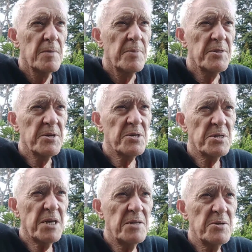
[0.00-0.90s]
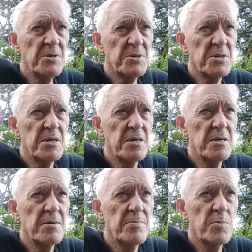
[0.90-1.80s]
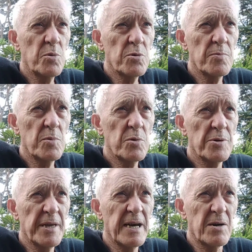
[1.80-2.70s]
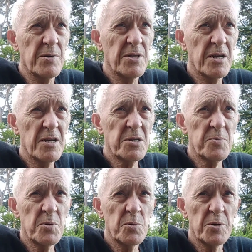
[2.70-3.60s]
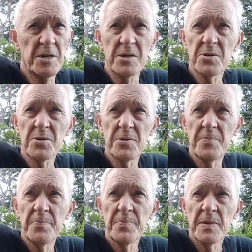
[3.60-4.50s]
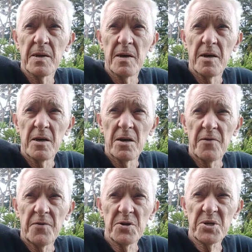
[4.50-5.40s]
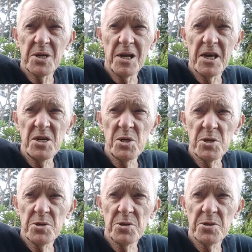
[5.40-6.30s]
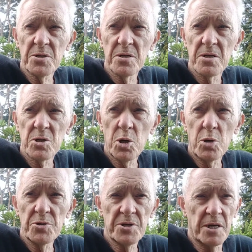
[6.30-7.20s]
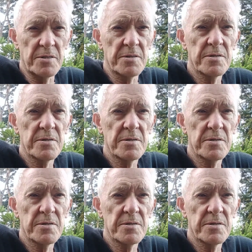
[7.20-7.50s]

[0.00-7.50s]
But there's a tendency more and more now in the last few weeks for salacious content.